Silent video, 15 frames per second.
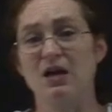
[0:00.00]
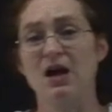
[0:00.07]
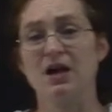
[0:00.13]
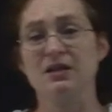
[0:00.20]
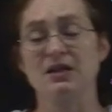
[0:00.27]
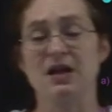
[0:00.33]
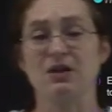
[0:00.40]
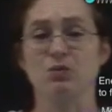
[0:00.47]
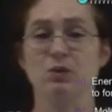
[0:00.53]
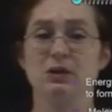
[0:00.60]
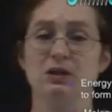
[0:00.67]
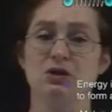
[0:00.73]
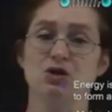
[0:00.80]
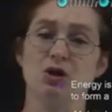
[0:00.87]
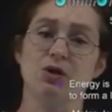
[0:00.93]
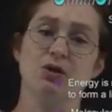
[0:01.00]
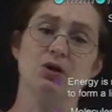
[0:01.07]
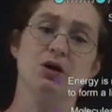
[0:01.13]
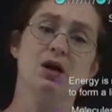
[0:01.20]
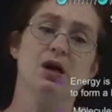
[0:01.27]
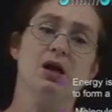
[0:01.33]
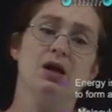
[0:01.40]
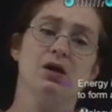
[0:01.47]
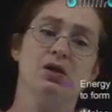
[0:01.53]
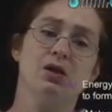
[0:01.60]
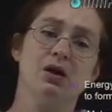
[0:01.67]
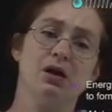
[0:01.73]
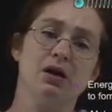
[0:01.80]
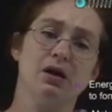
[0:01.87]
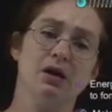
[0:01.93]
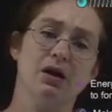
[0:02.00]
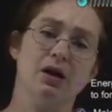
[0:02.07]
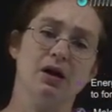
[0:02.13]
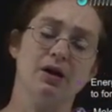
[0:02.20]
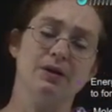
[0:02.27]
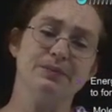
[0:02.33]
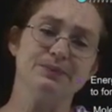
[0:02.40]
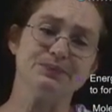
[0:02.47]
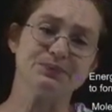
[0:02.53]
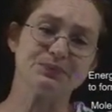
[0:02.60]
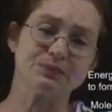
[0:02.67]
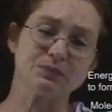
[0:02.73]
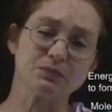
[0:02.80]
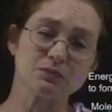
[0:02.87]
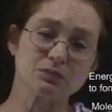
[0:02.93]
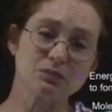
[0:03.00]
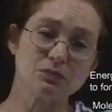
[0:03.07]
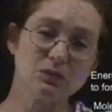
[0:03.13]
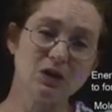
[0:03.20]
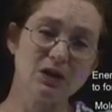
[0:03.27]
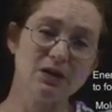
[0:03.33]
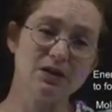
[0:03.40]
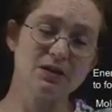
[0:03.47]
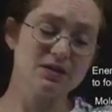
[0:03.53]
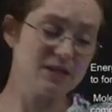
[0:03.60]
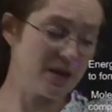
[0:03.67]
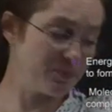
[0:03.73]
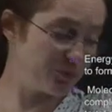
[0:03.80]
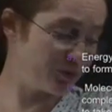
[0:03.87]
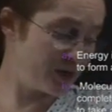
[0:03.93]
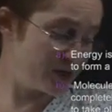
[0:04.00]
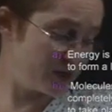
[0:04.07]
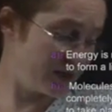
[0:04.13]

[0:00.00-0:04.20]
contact with each other. The um, the separate